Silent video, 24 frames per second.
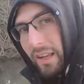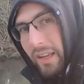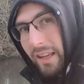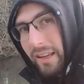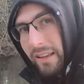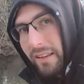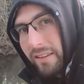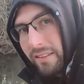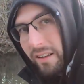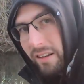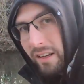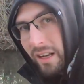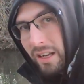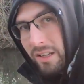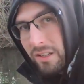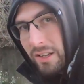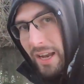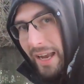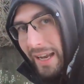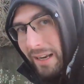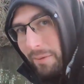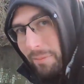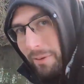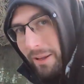it's only a
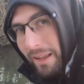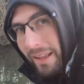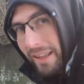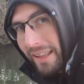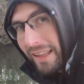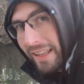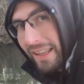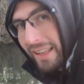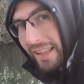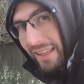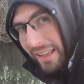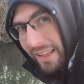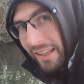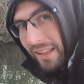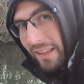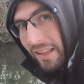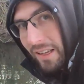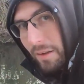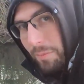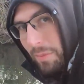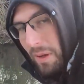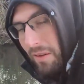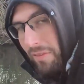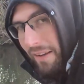jack, but
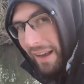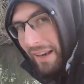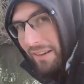a bit of